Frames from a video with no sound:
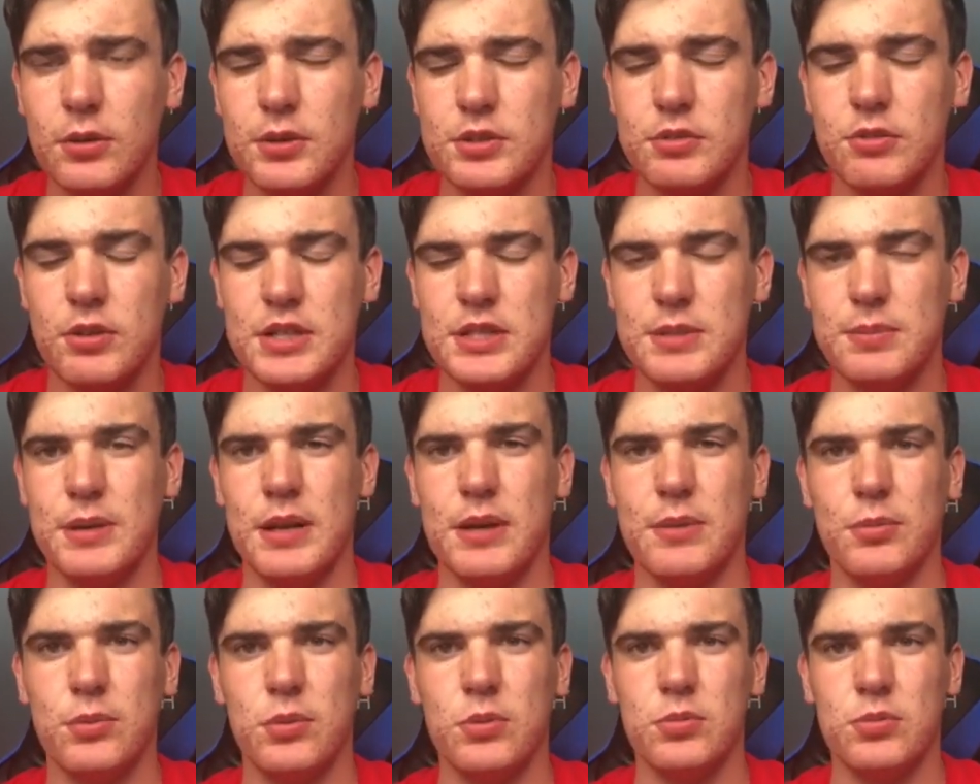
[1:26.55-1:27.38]
It's great to be
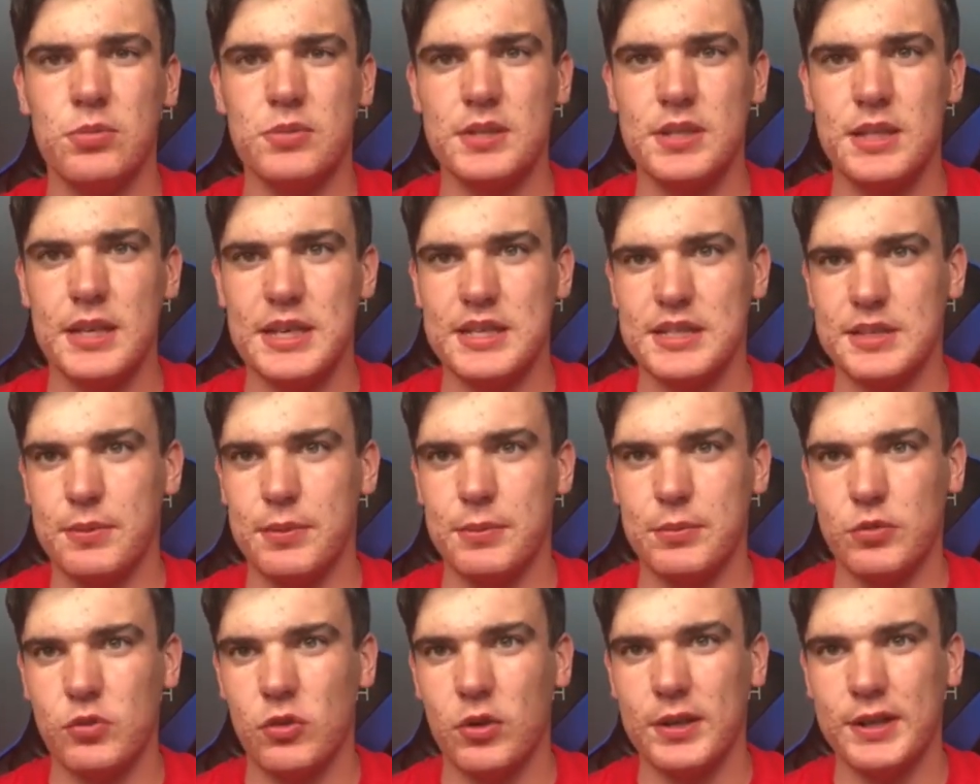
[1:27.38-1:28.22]
able to let some
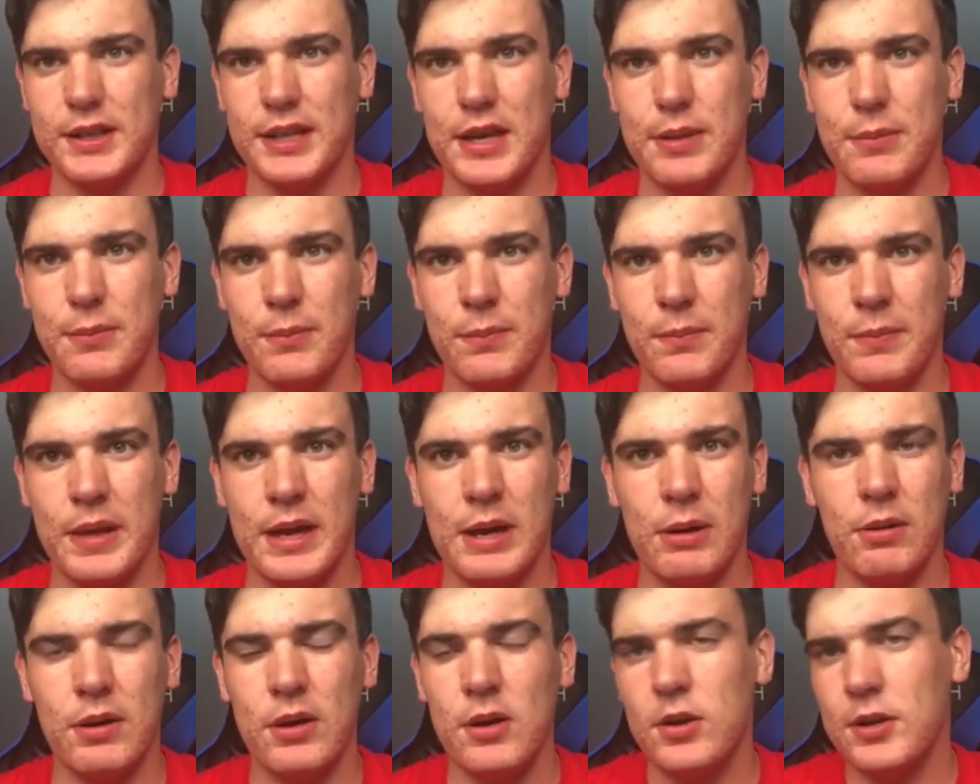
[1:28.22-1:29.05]
people try the game
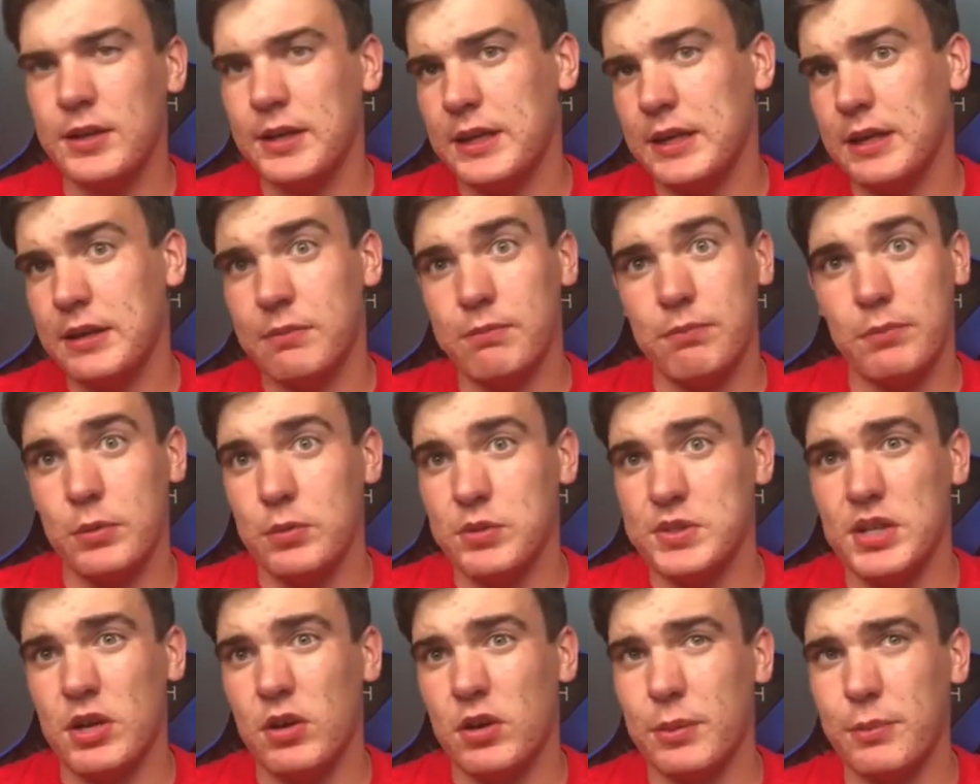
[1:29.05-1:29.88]
out early, and it
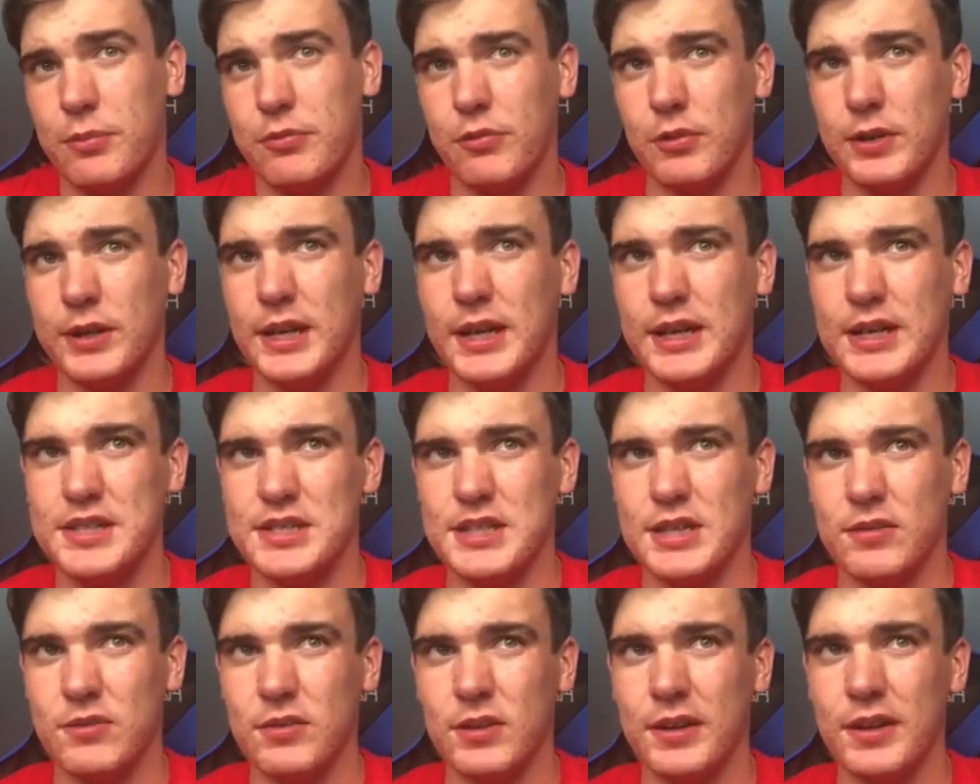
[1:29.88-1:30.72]
builds hype for EA and
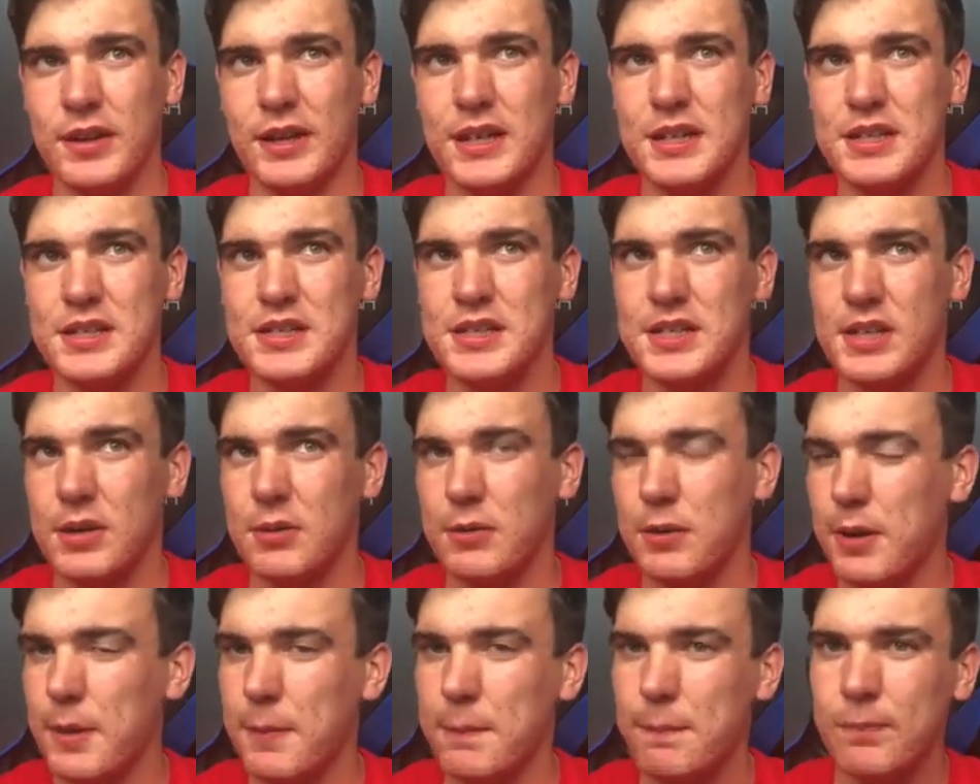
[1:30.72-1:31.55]
stuff like that.
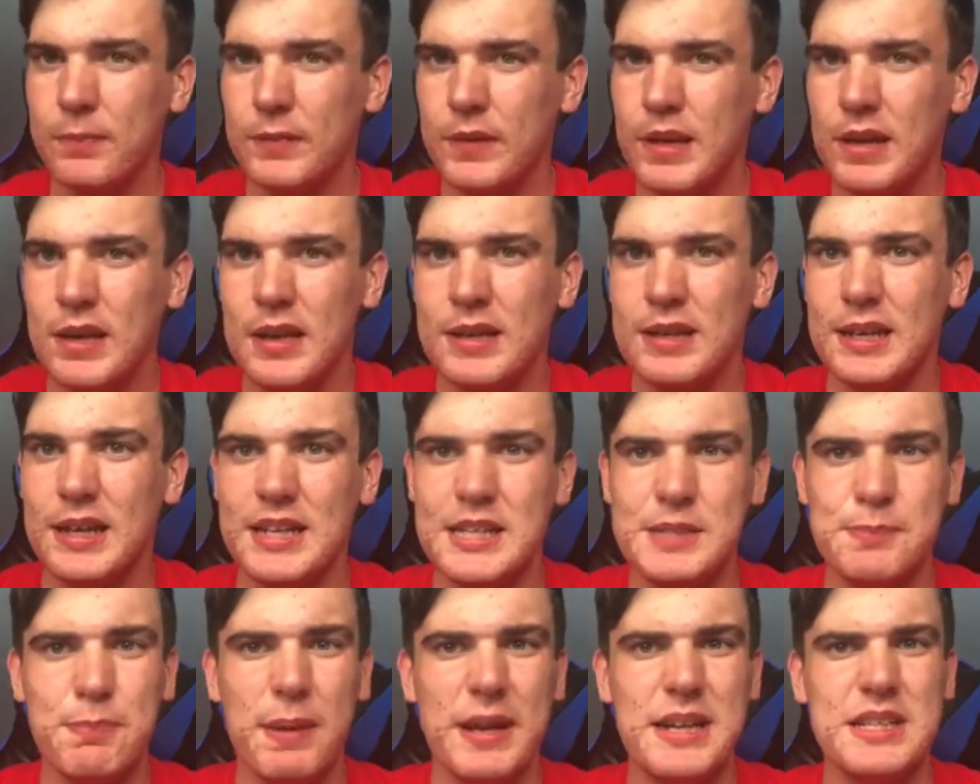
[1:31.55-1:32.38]
So, yeah,
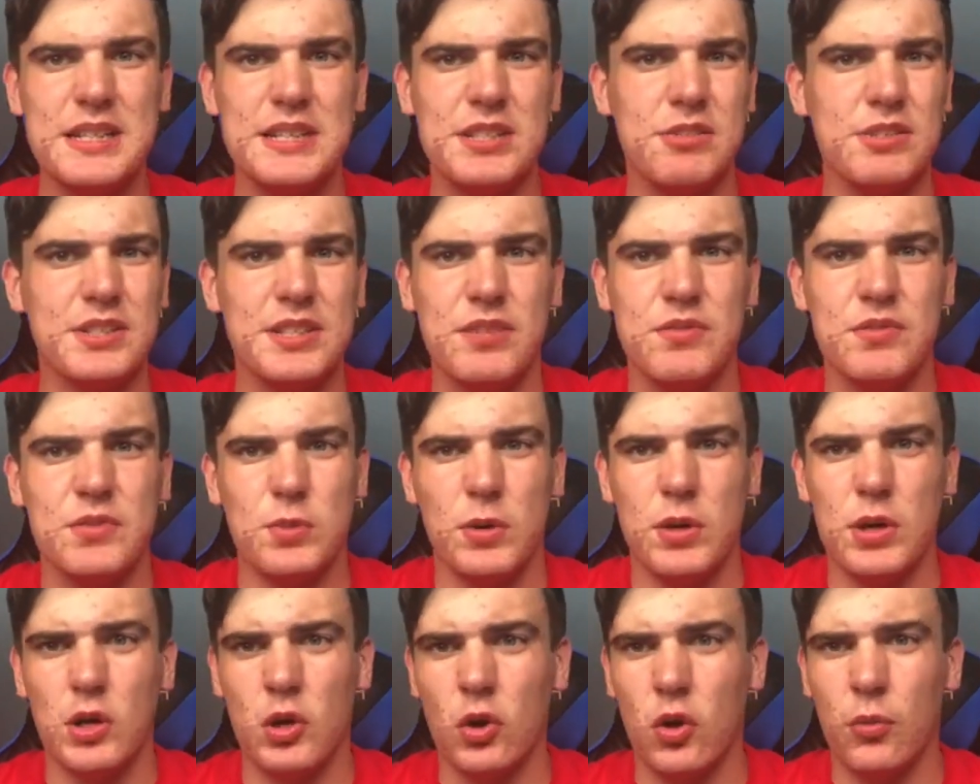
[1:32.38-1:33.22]
this beta is given
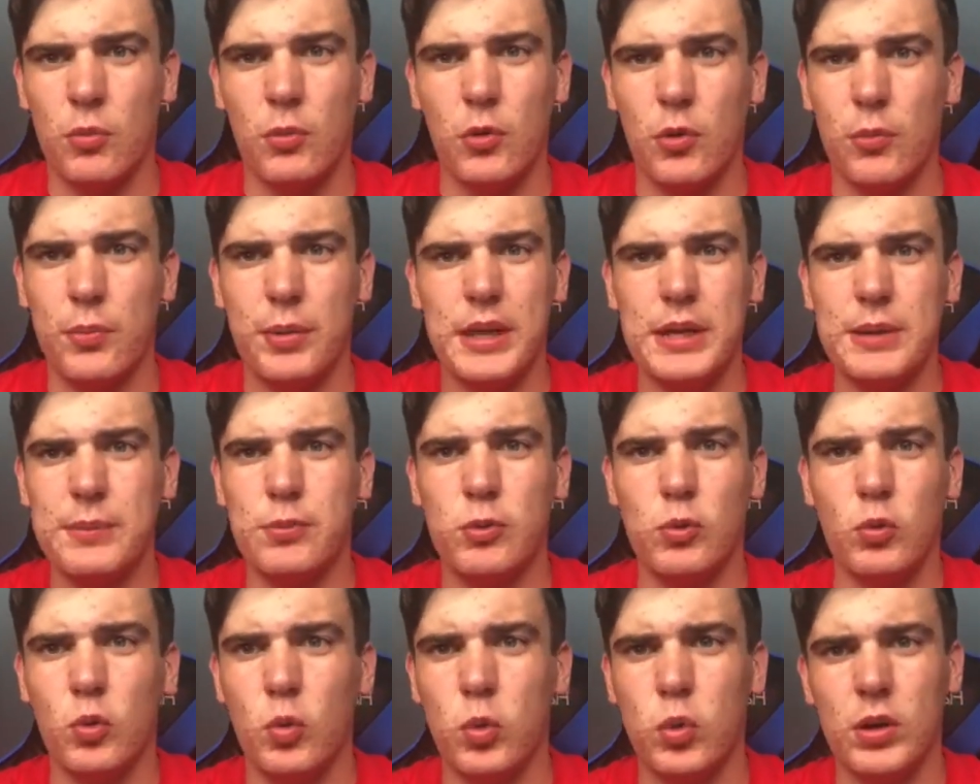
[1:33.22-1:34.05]
to a lot more
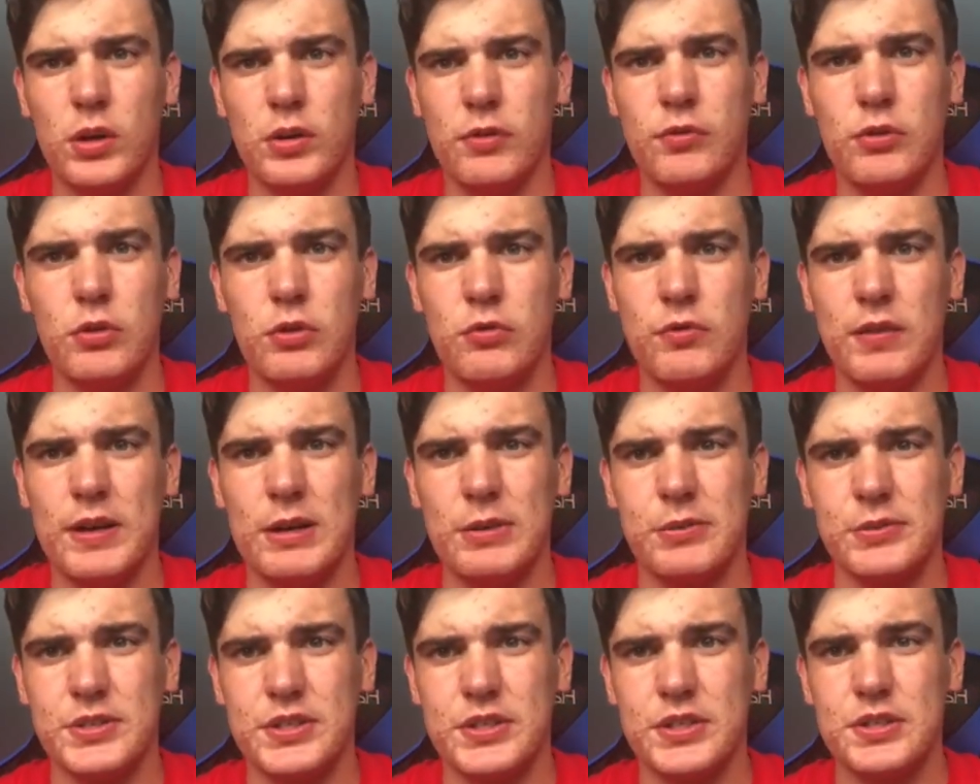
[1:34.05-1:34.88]
people, quite a few
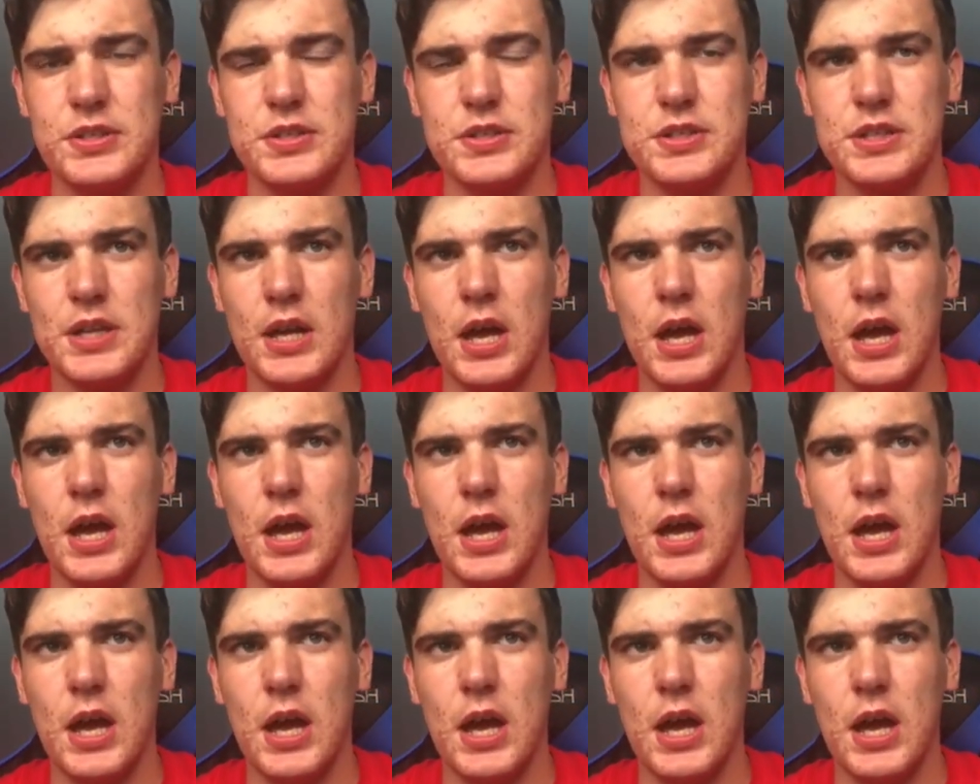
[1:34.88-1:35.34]
thousand.